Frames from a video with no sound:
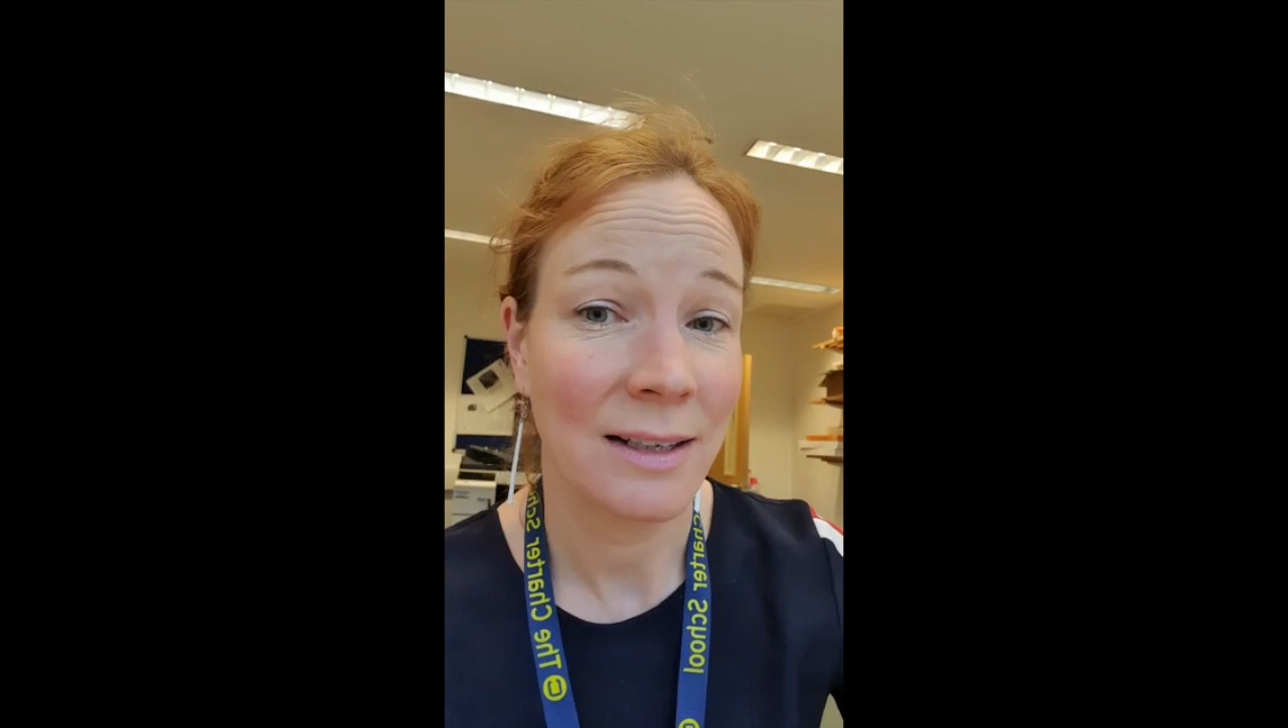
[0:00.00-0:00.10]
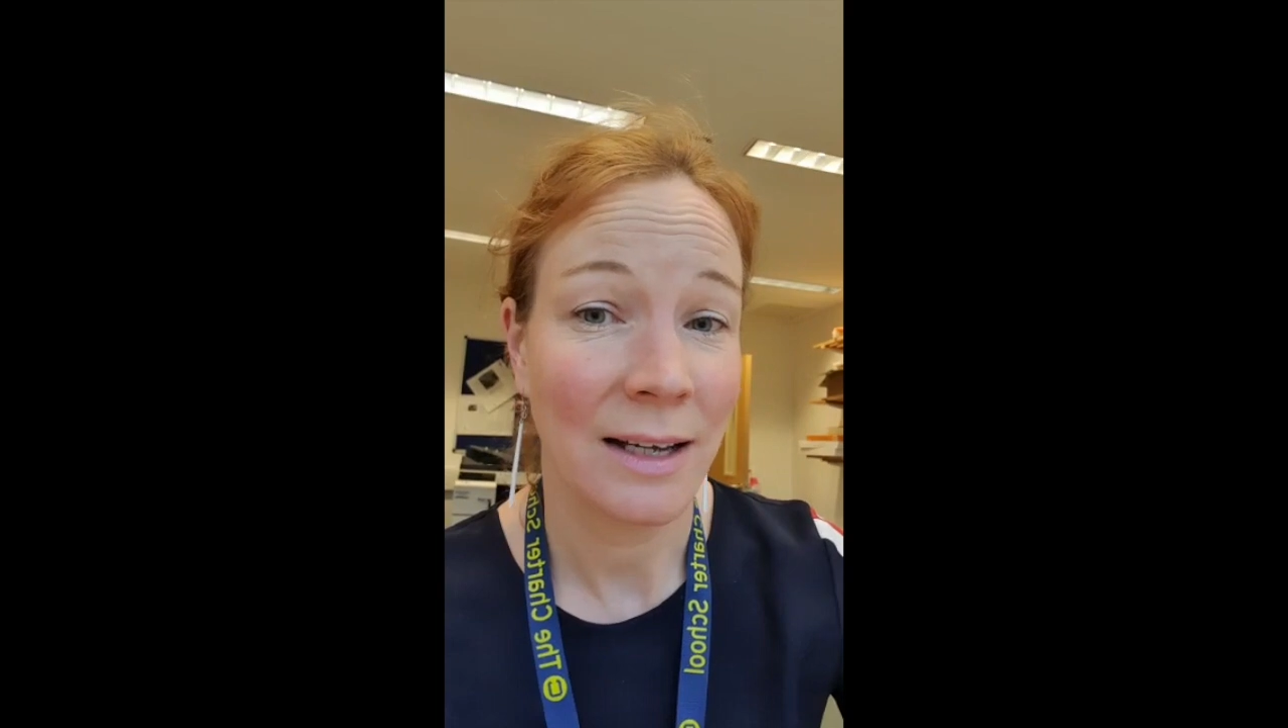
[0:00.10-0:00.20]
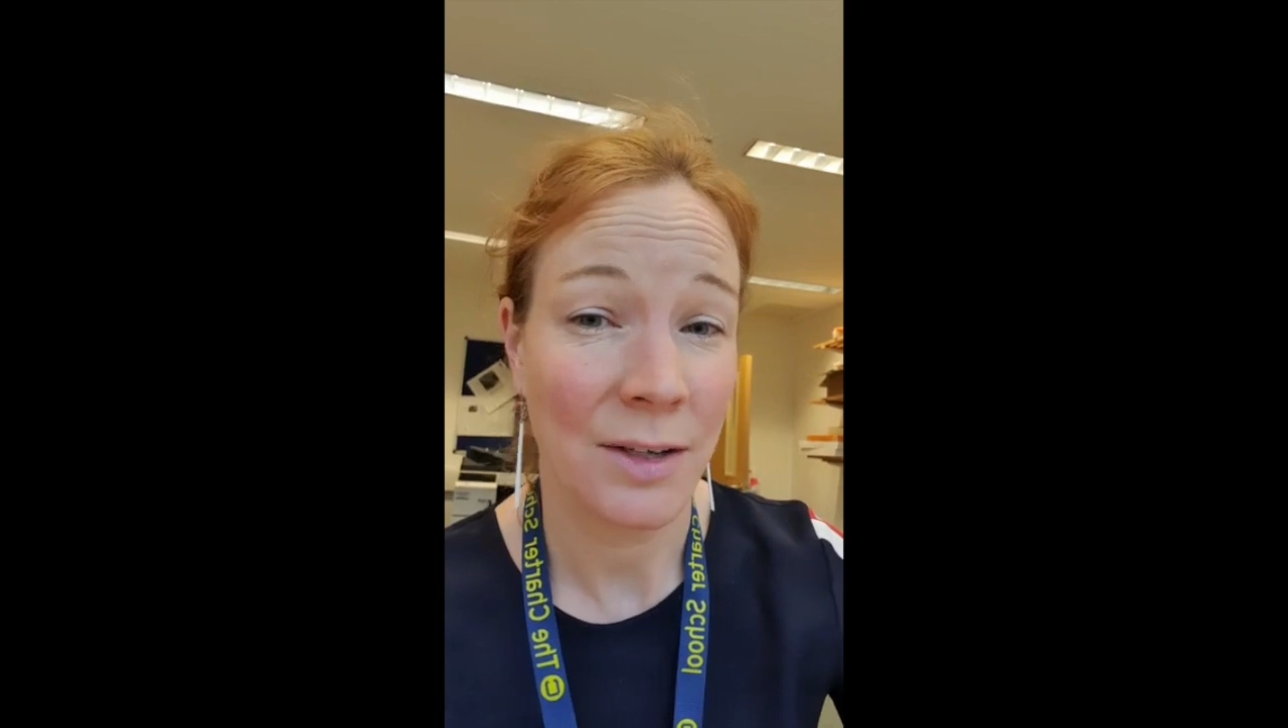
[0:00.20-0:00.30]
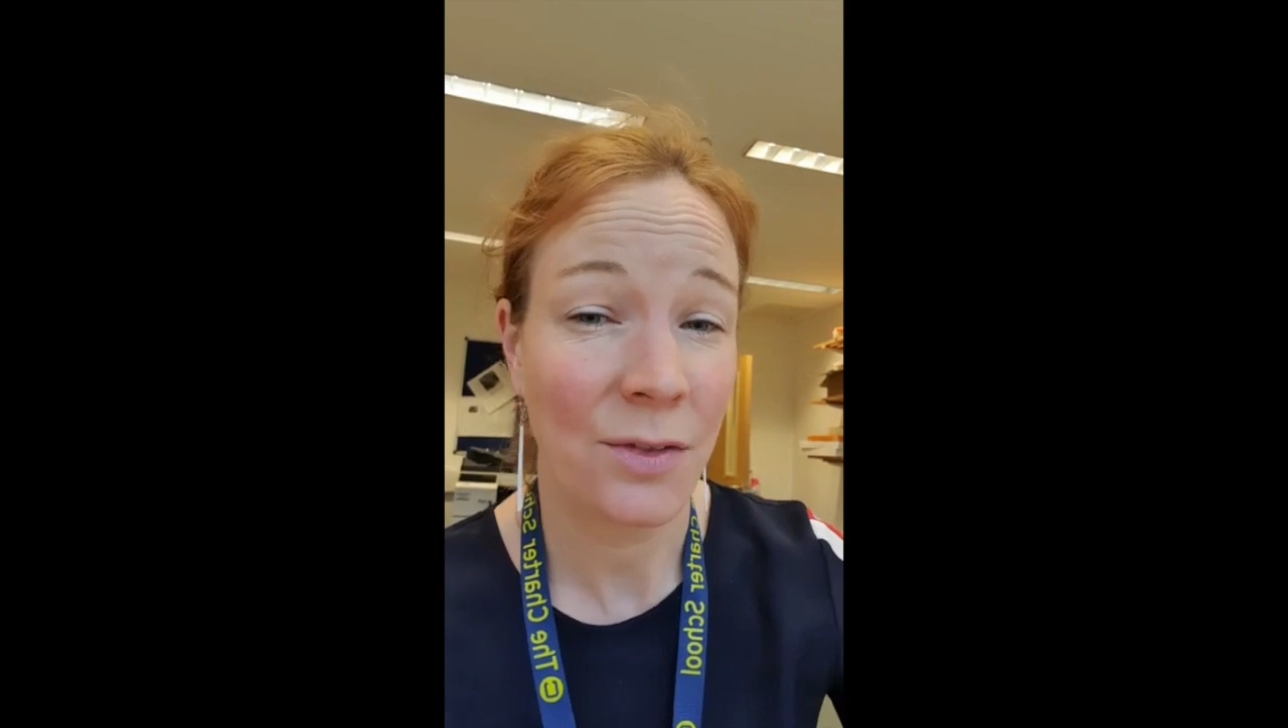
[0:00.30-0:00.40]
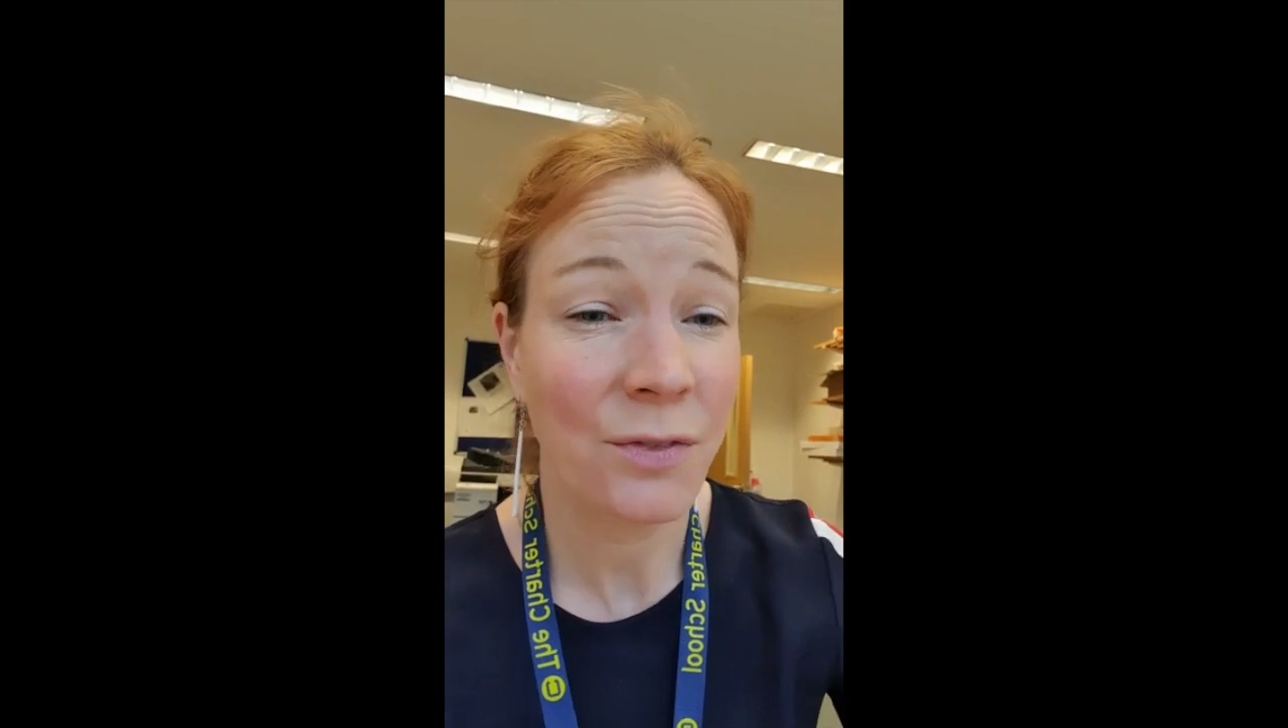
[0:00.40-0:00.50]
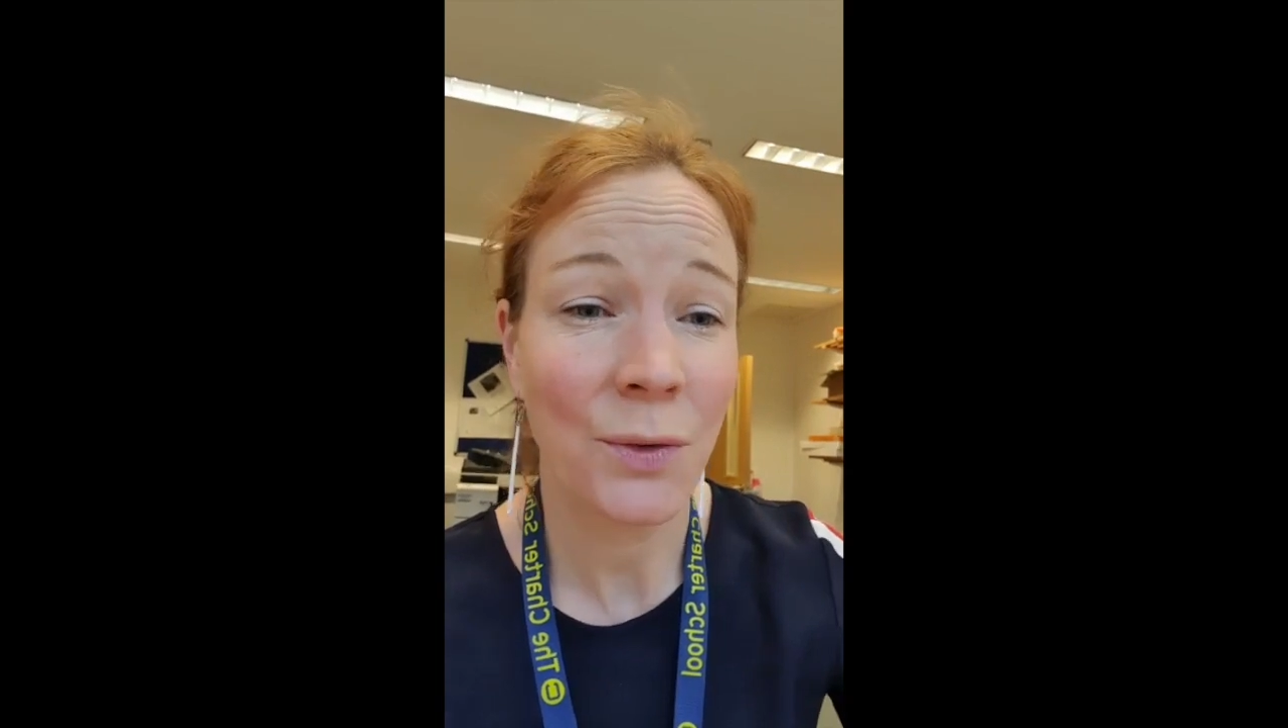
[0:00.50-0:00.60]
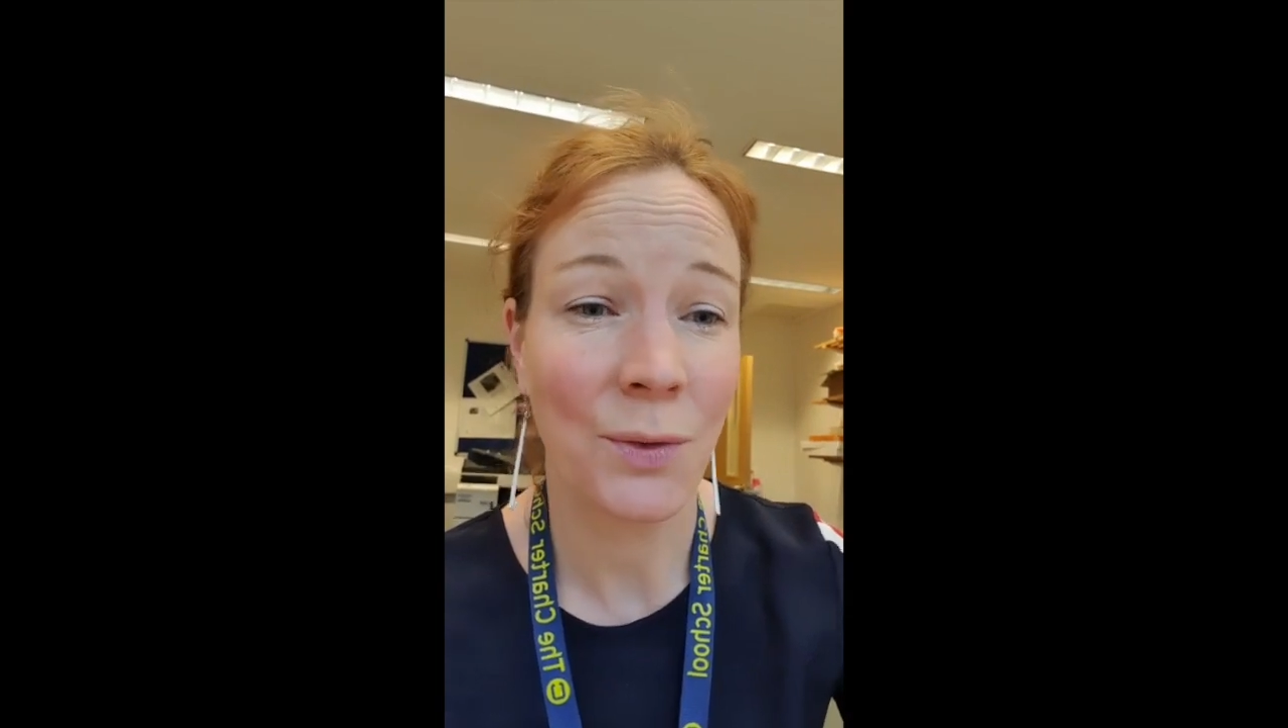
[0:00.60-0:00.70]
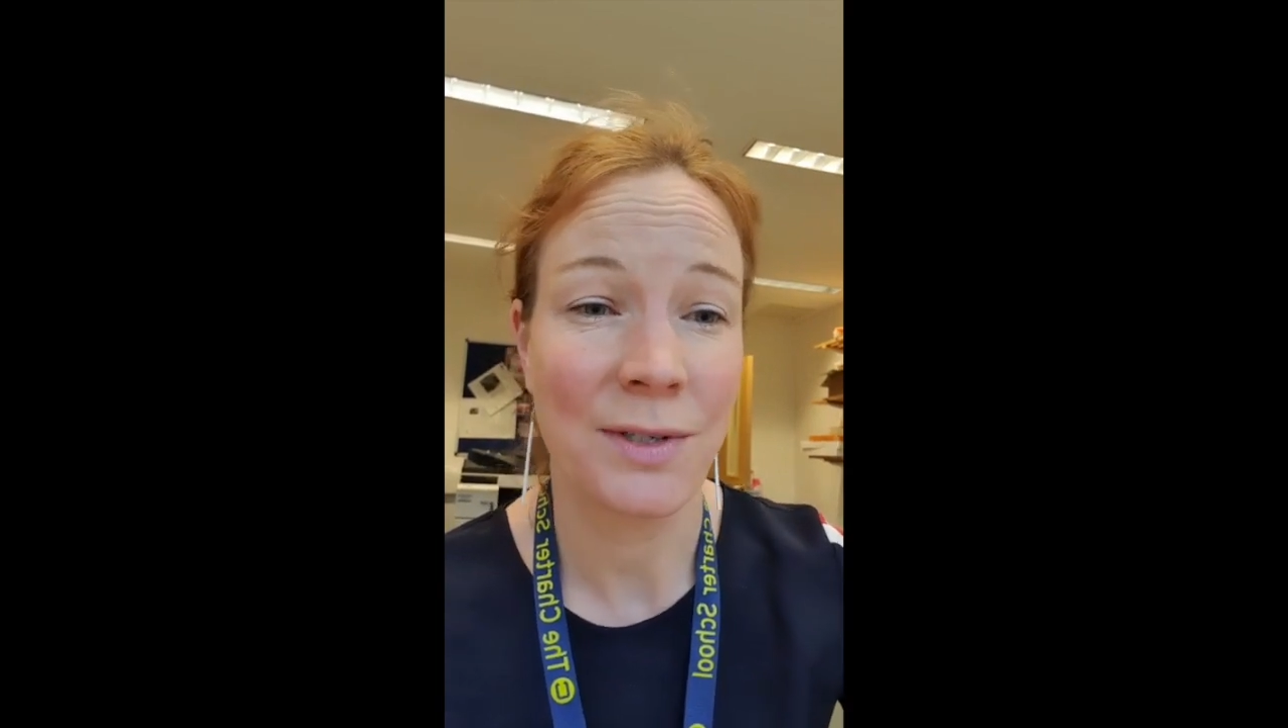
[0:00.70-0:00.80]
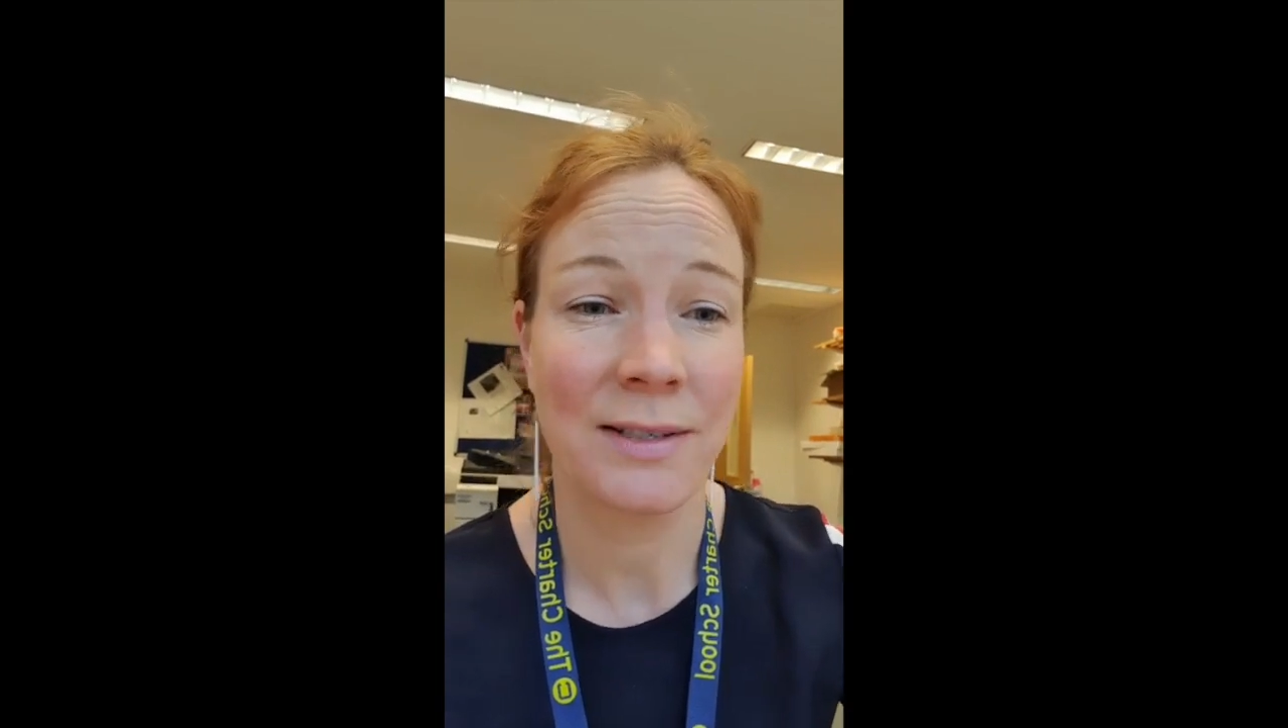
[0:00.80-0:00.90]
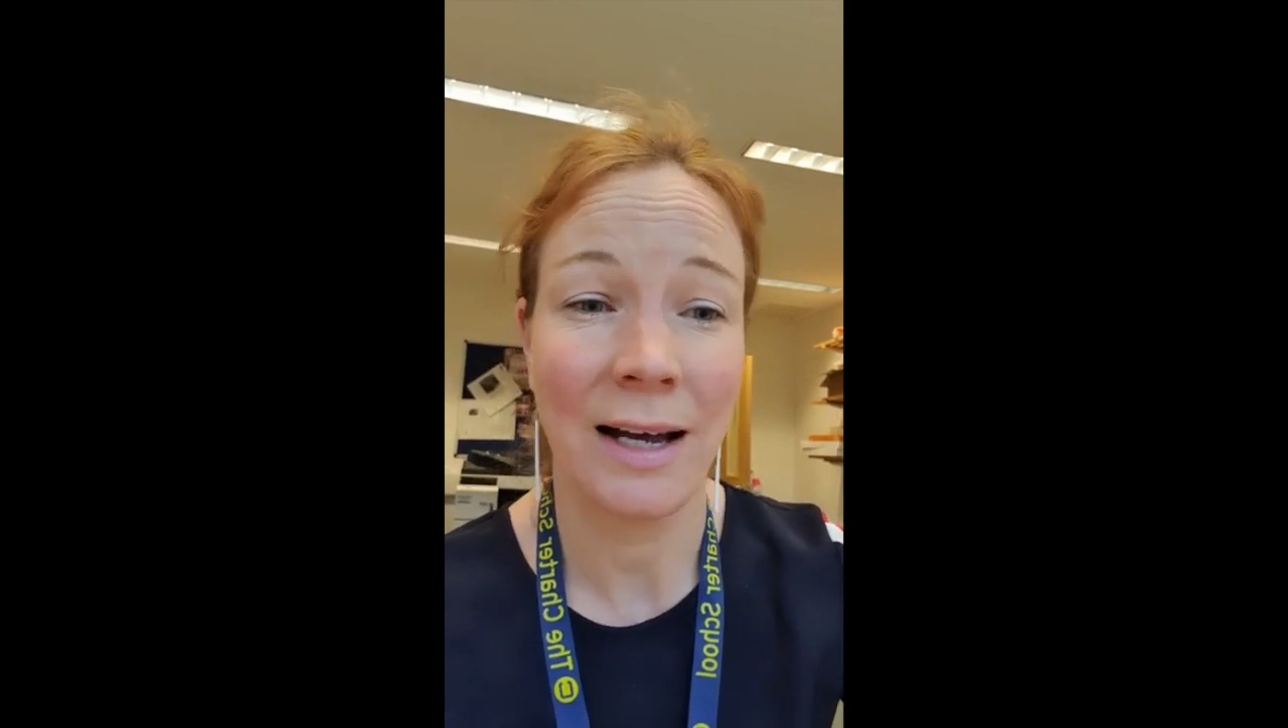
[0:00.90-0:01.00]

hath forced